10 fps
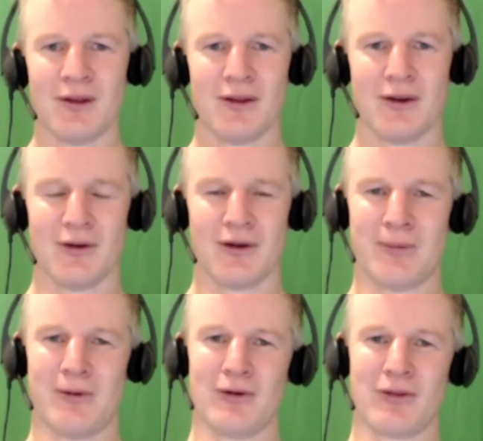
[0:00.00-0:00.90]
you know,
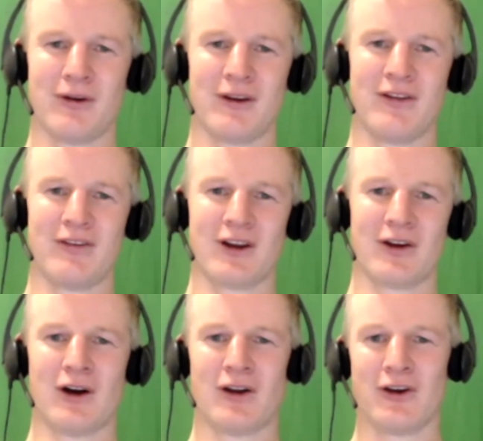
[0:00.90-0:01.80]
up until three years ago,
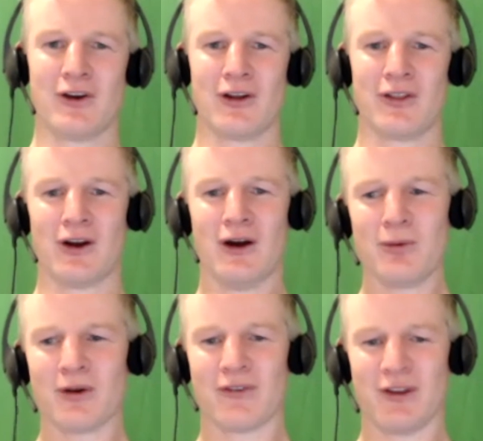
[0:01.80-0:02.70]
I don't know that I
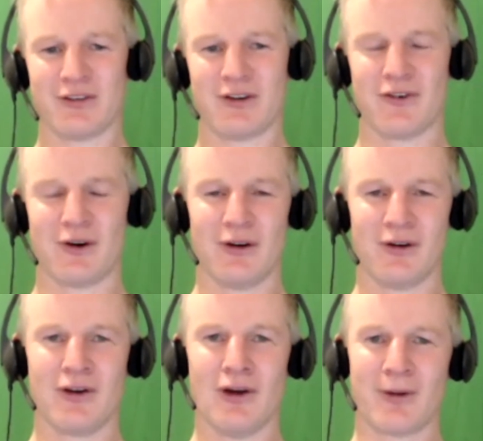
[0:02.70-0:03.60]
would have tested for it,
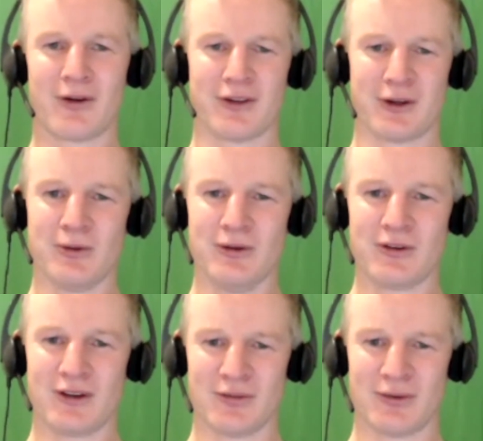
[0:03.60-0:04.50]
not because I couldn't
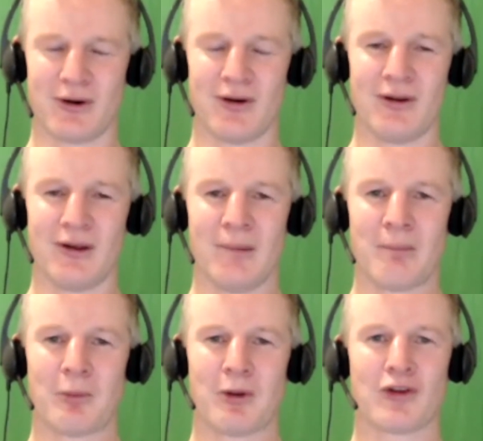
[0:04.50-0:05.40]
test for it,
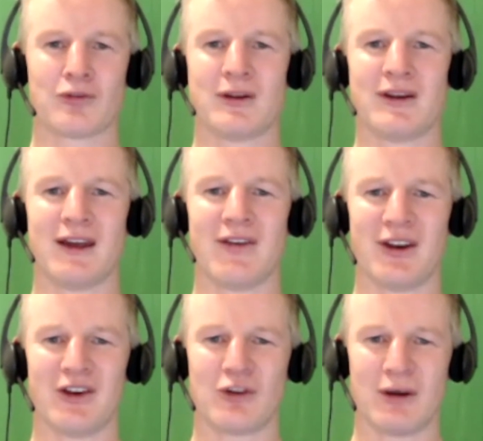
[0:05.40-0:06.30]
but because we didn't have
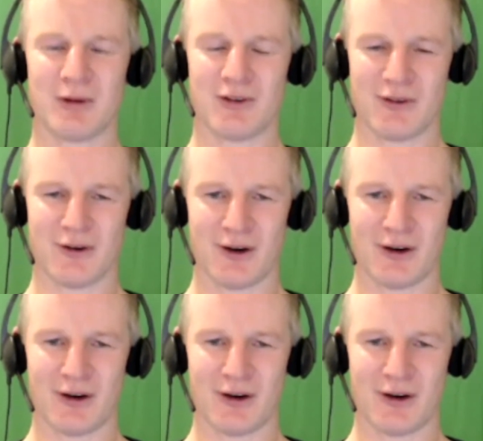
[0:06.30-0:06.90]
any treatment for it.